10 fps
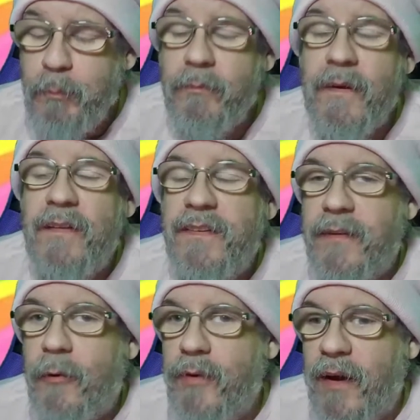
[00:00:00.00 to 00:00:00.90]
It's so
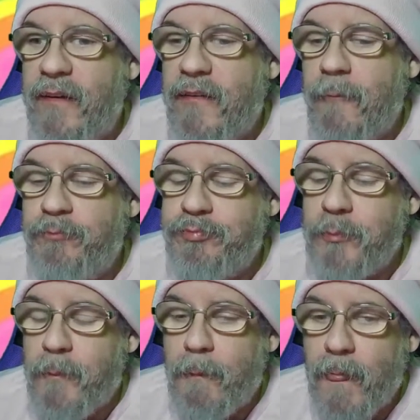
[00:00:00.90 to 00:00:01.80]
nice
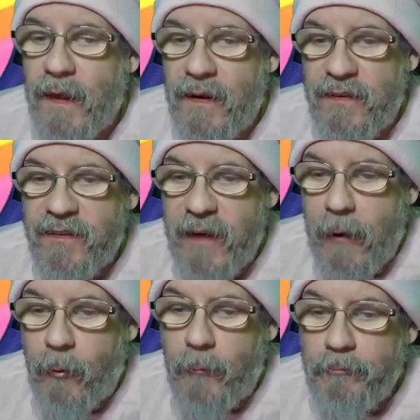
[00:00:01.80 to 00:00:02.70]
and
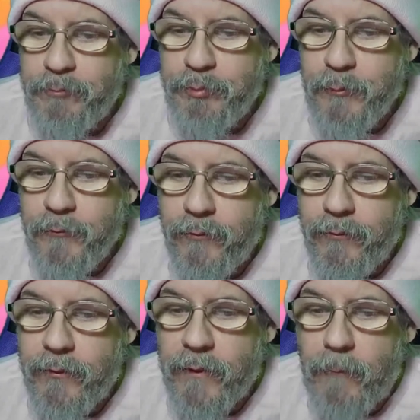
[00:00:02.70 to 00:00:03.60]
sour,
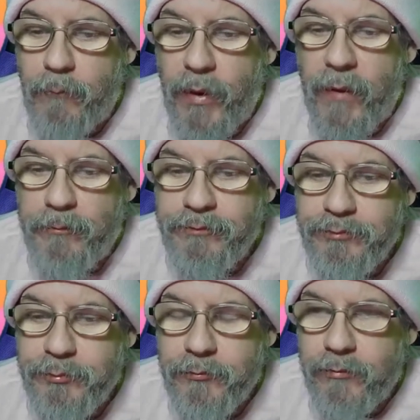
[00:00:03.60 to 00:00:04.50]
but
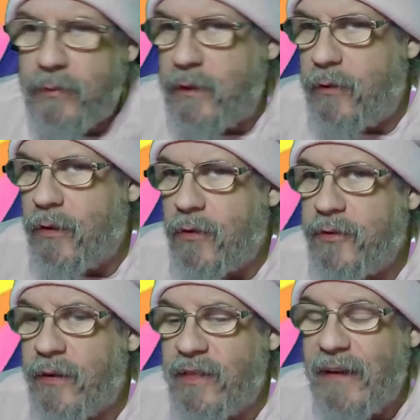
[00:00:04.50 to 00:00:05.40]
you can also
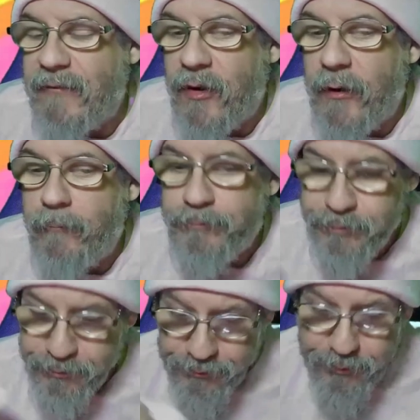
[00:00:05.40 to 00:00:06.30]
get that very
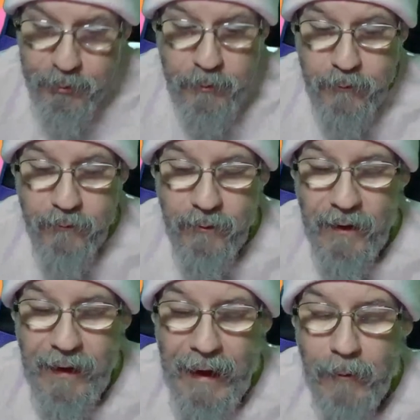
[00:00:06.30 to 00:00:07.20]

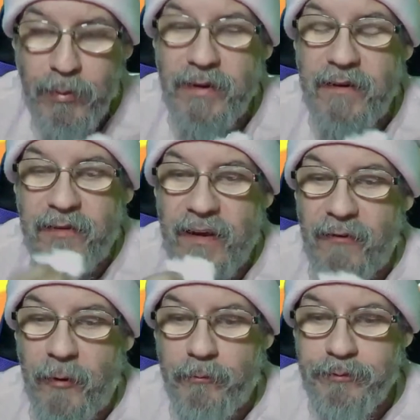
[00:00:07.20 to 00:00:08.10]
appley
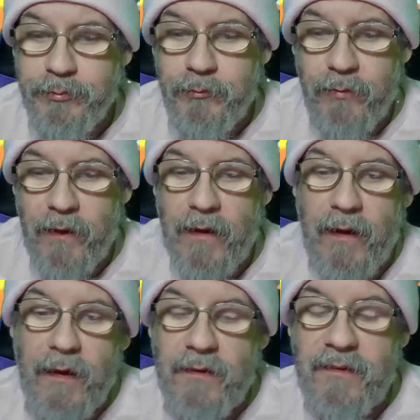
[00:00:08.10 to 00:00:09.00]
flavor. It
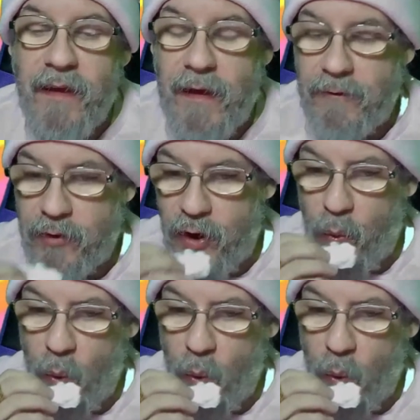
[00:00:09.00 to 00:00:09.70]
has that note.